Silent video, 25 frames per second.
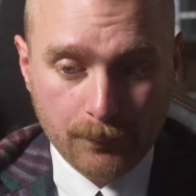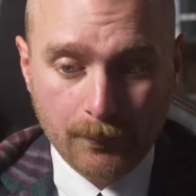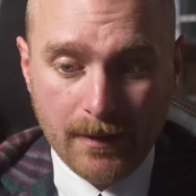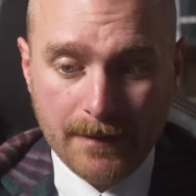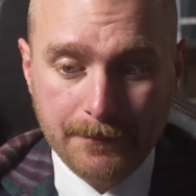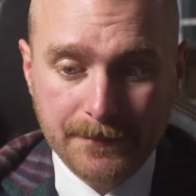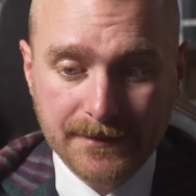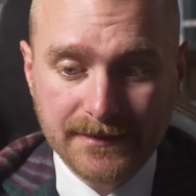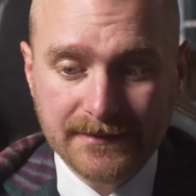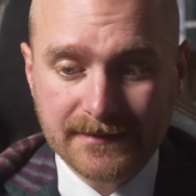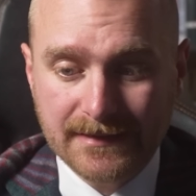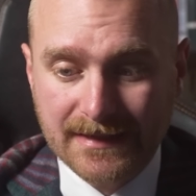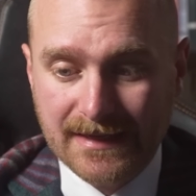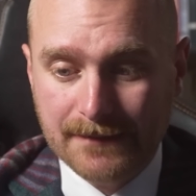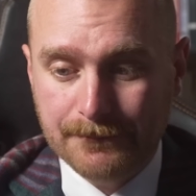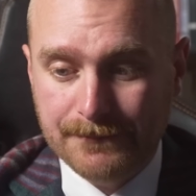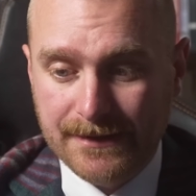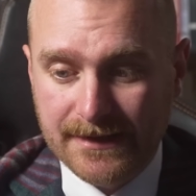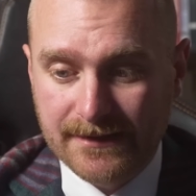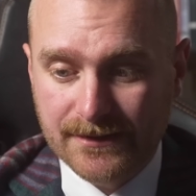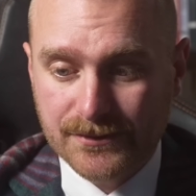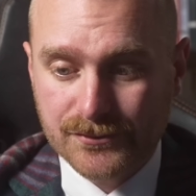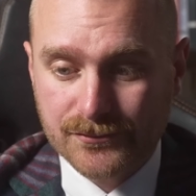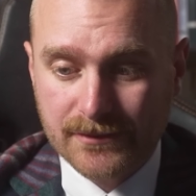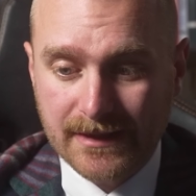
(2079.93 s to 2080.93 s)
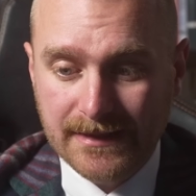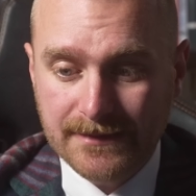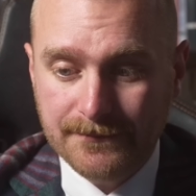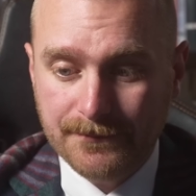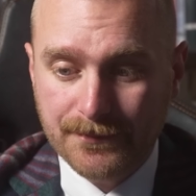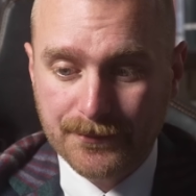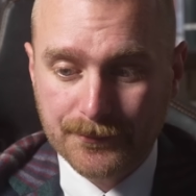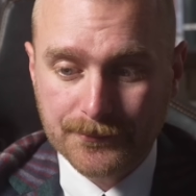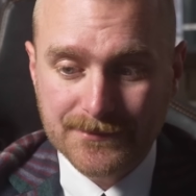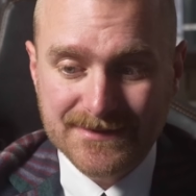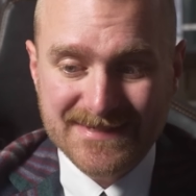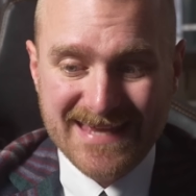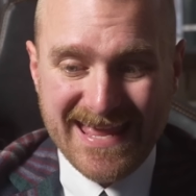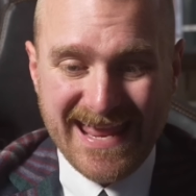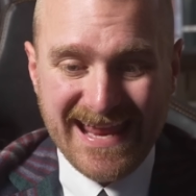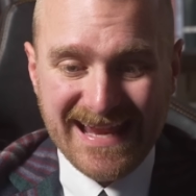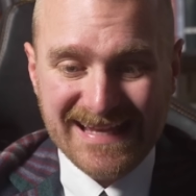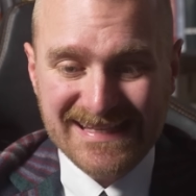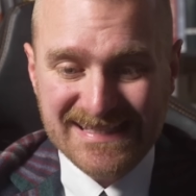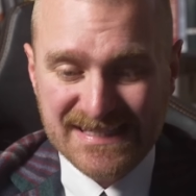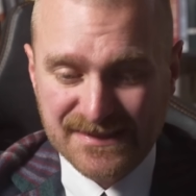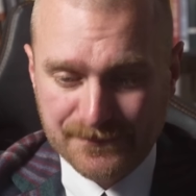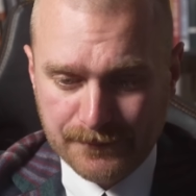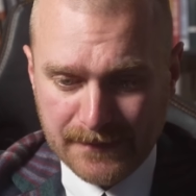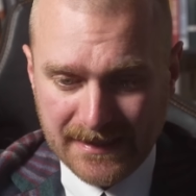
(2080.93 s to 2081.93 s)
A weapon that can penetrate through
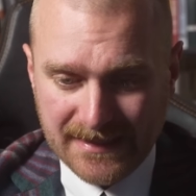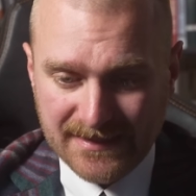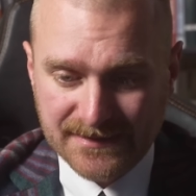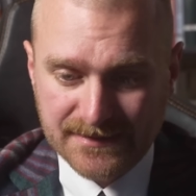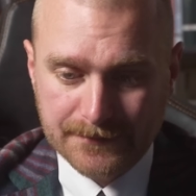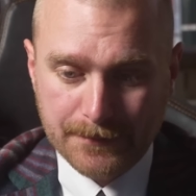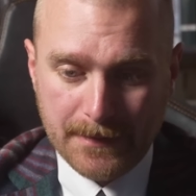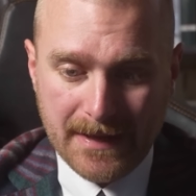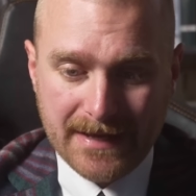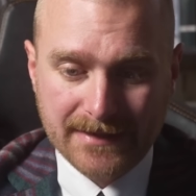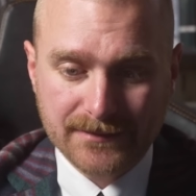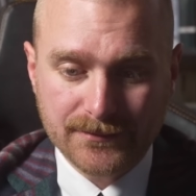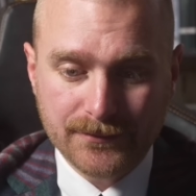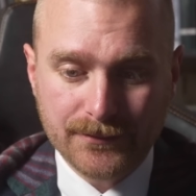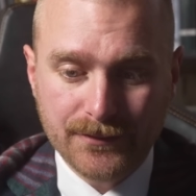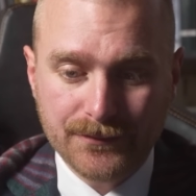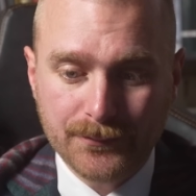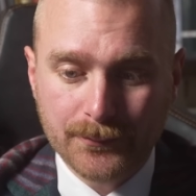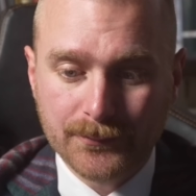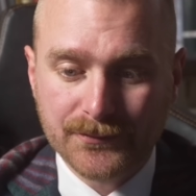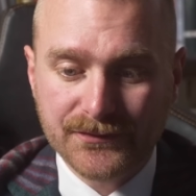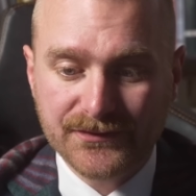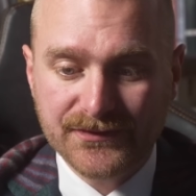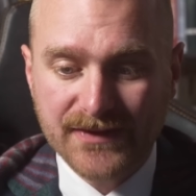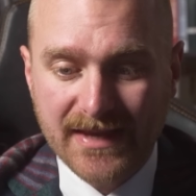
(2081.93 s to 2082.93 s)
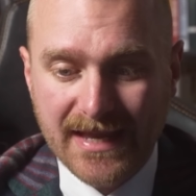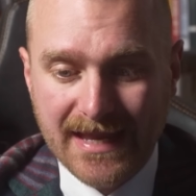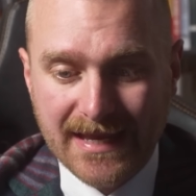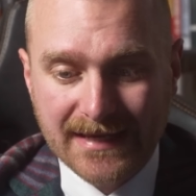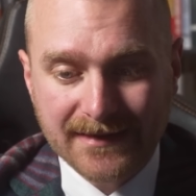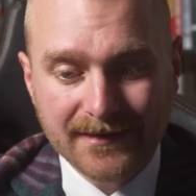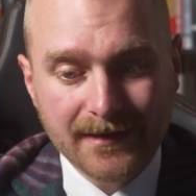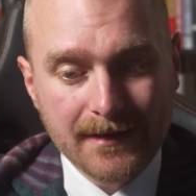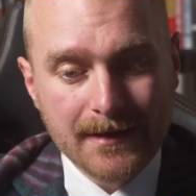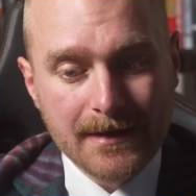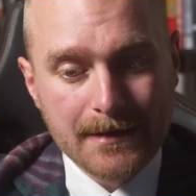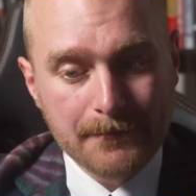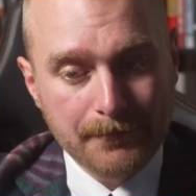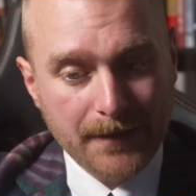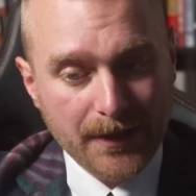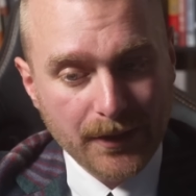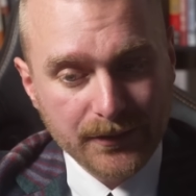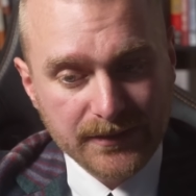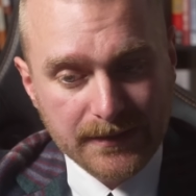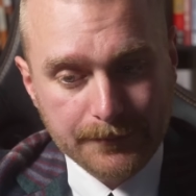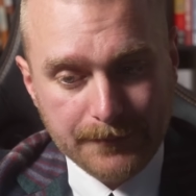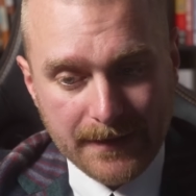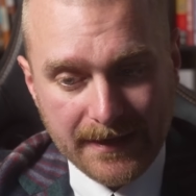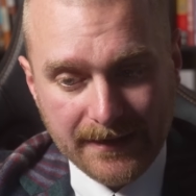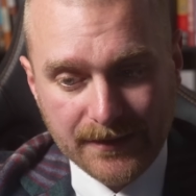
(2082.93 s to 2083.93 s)
tens of metres of packed earth or sand may
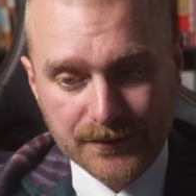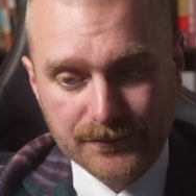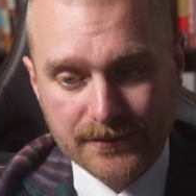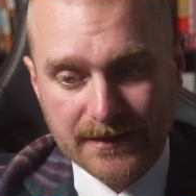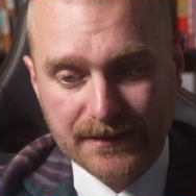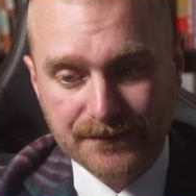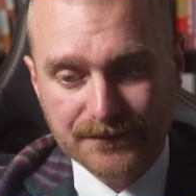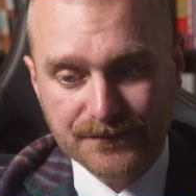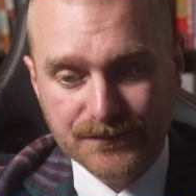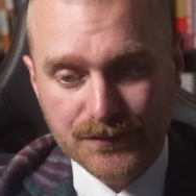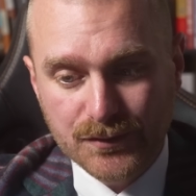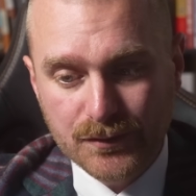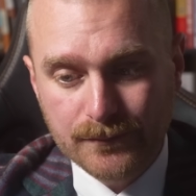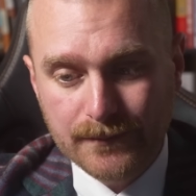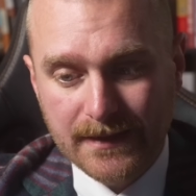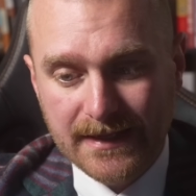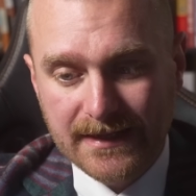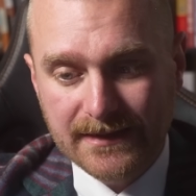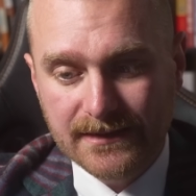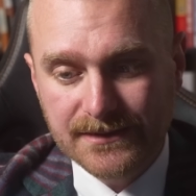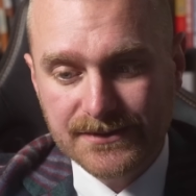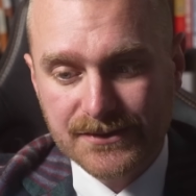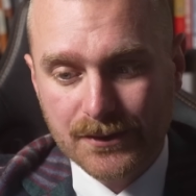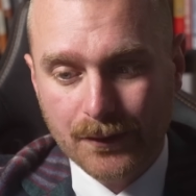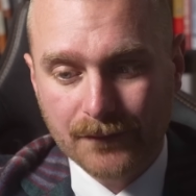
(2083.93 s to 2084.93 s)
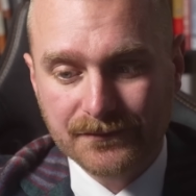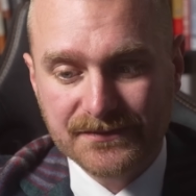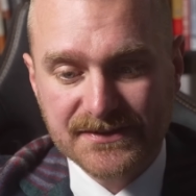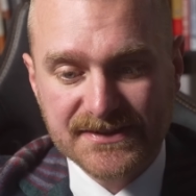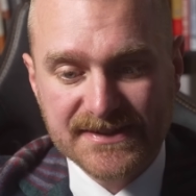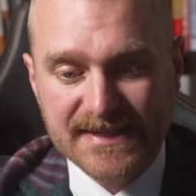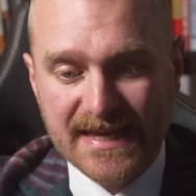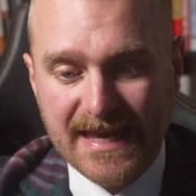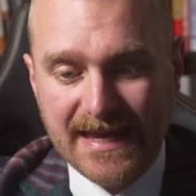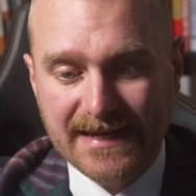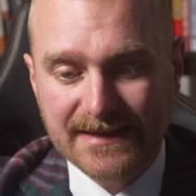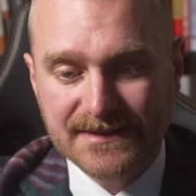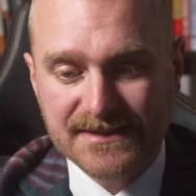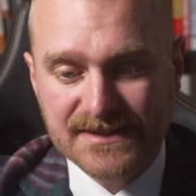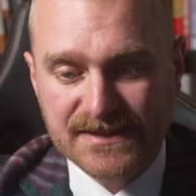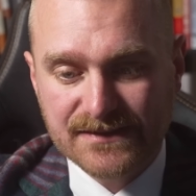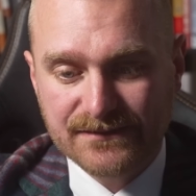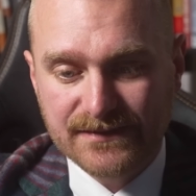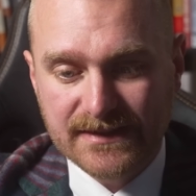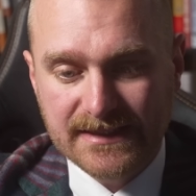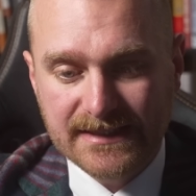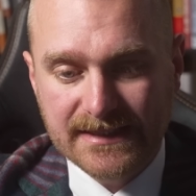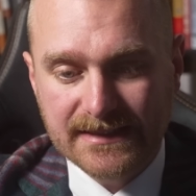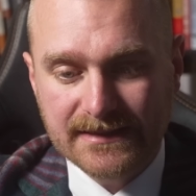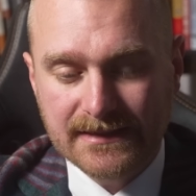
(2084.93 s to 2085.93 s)
only penetrate a few metres of standard
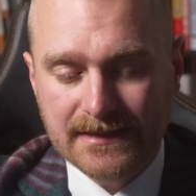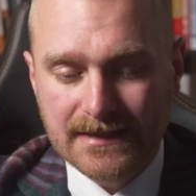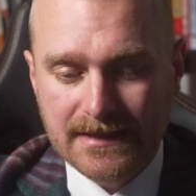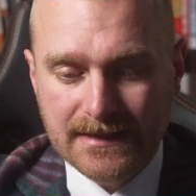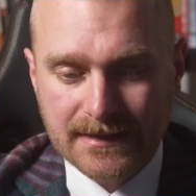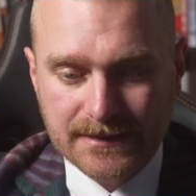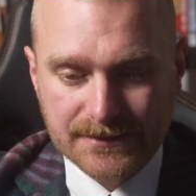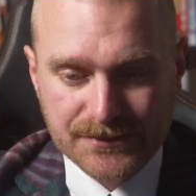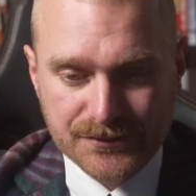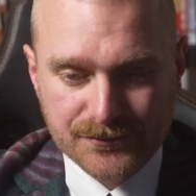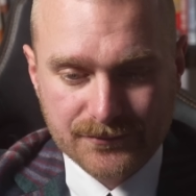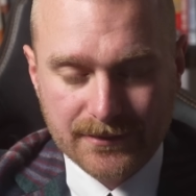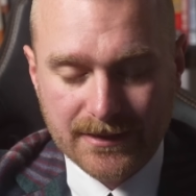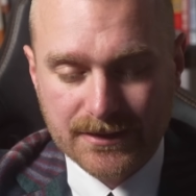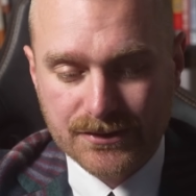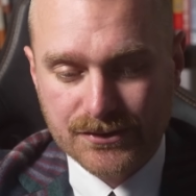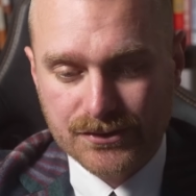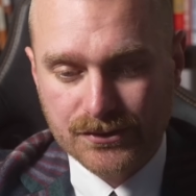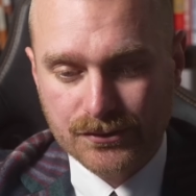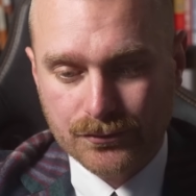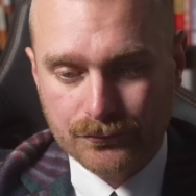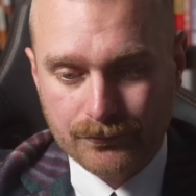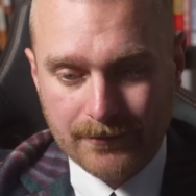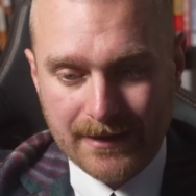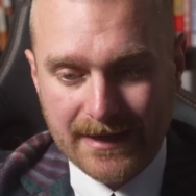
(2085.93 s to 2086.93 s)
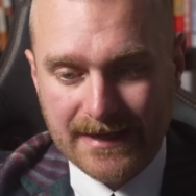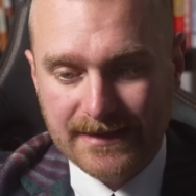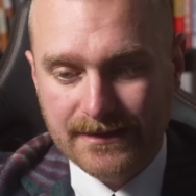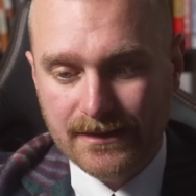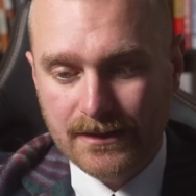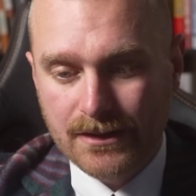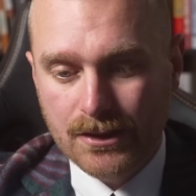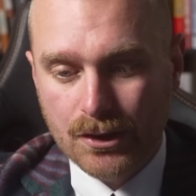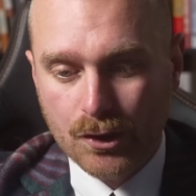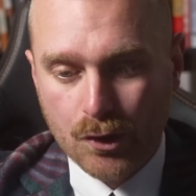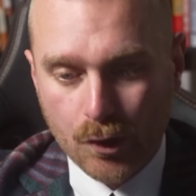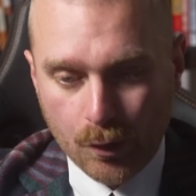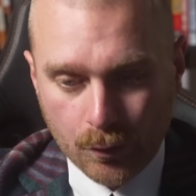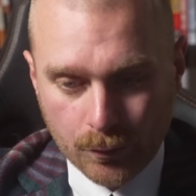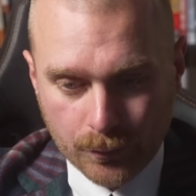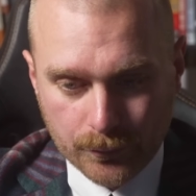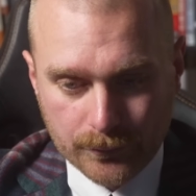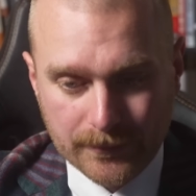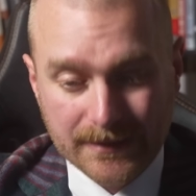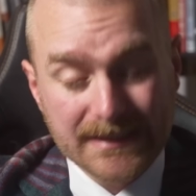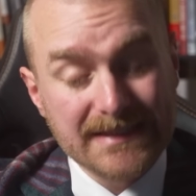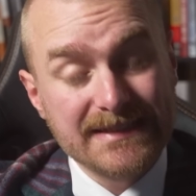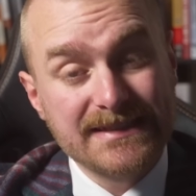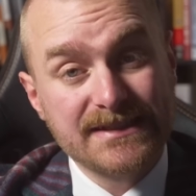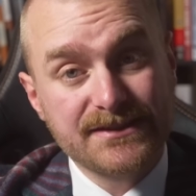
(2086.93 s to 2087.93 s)
civilian construction-grade
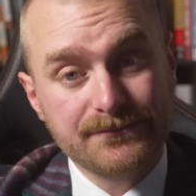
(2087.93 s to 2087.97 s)
concrete.